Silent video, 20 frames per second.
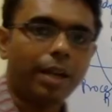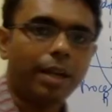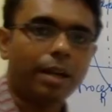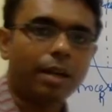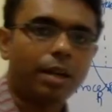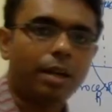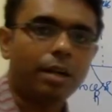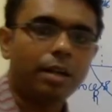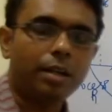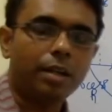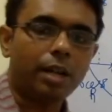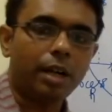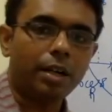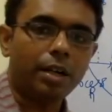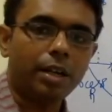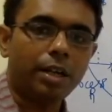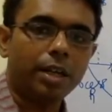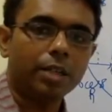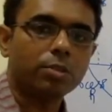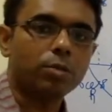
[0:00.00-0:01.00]

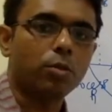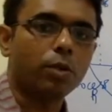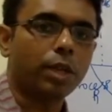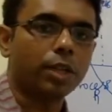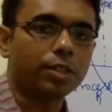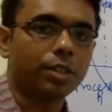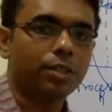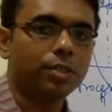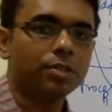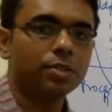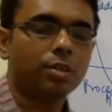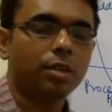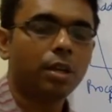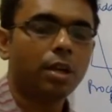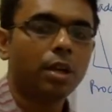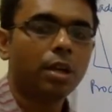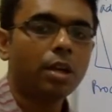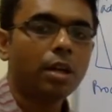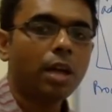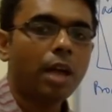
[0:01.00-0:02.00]
contiguous locations,
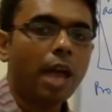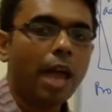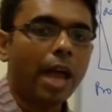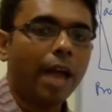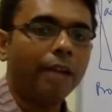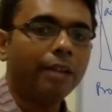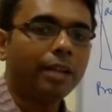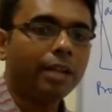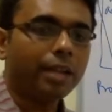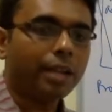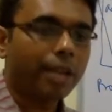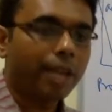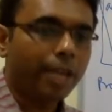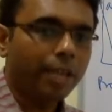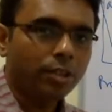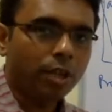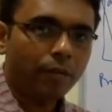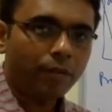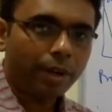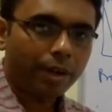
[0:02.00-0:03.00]
and the range
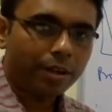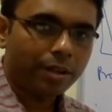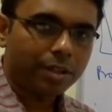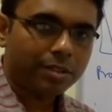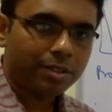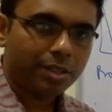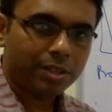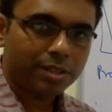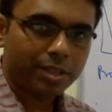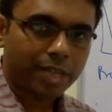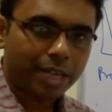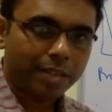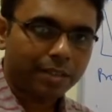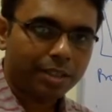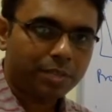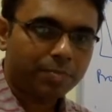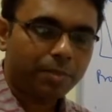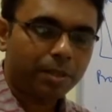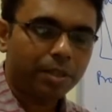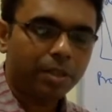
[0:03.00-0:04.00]
of addresses that the
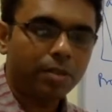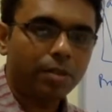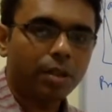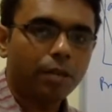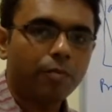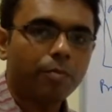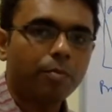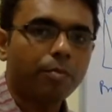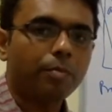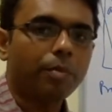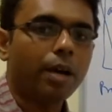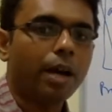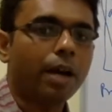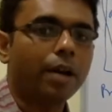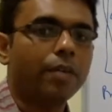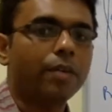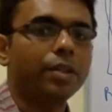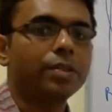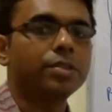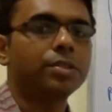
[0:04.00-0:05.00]
particular
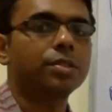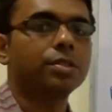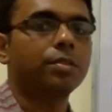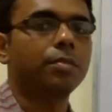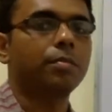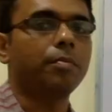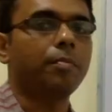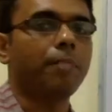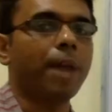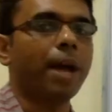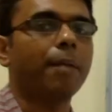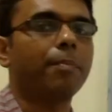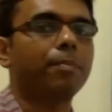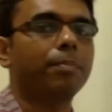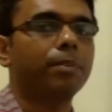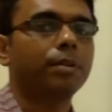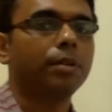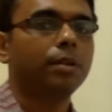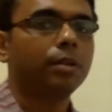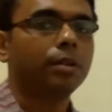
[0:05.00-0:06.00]
address map
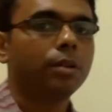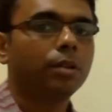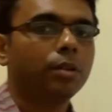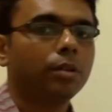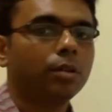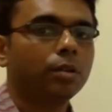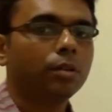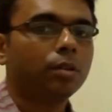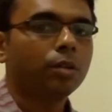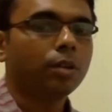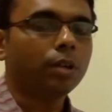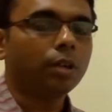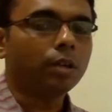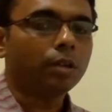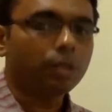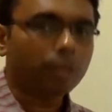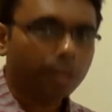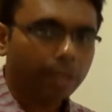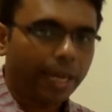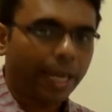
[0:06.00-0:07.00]

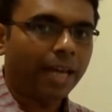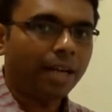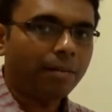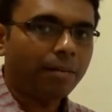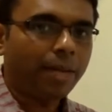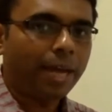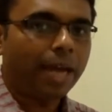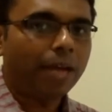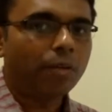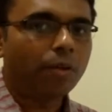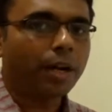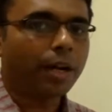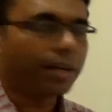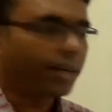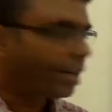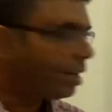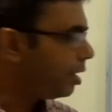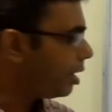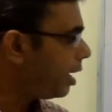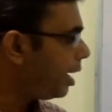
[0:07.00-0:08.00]
can be
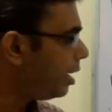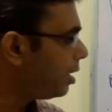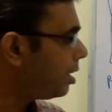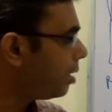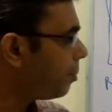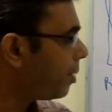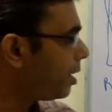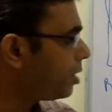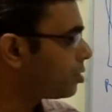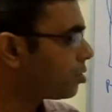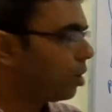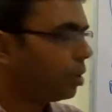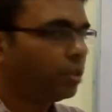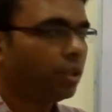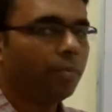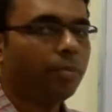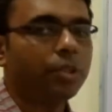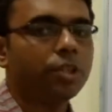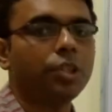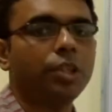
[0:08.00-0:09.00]
allocated, it depends on the
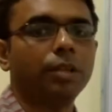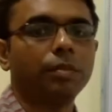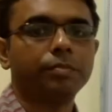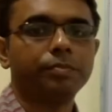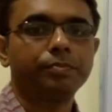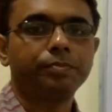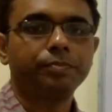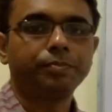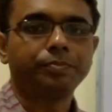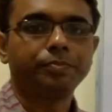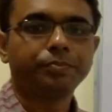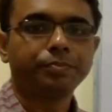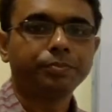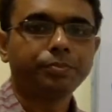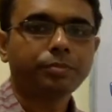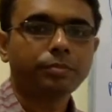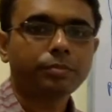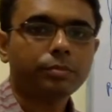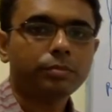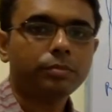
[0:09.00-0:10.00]
machine.
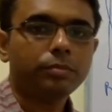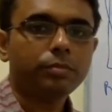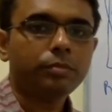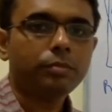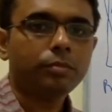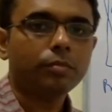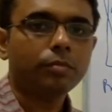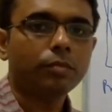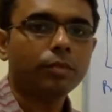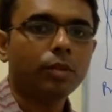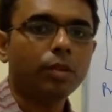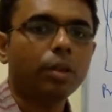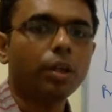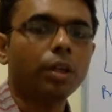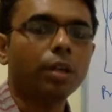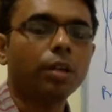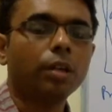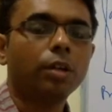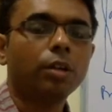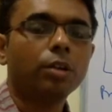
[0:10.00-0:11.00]
Okay,
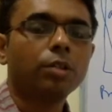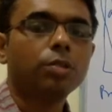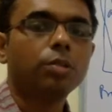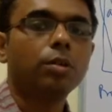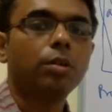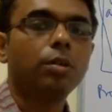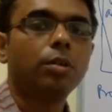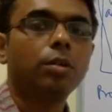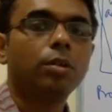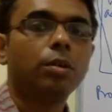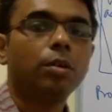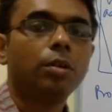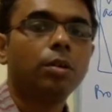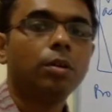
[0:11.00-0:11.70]
so